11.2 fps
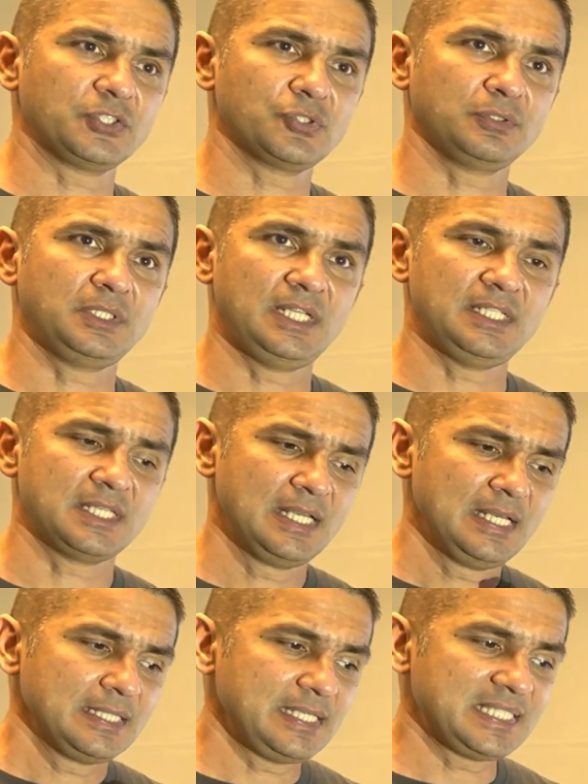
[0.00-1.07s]
So this
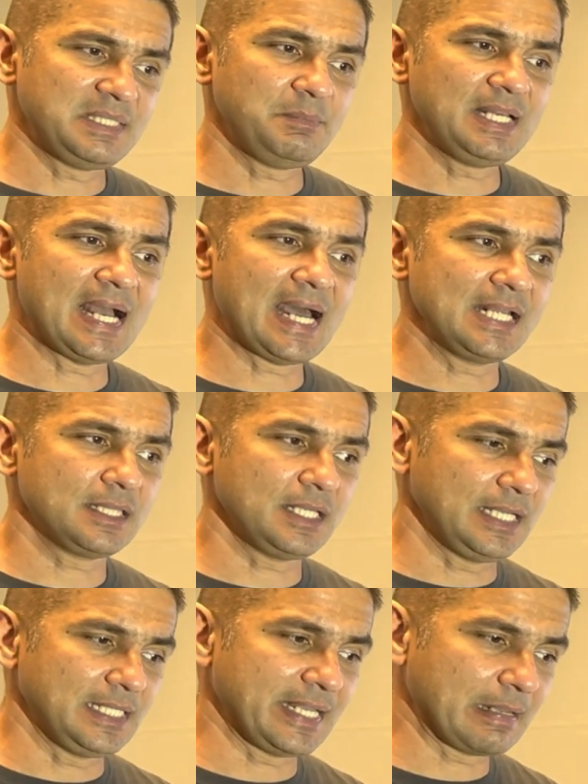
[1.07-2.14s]
dissimilarity in the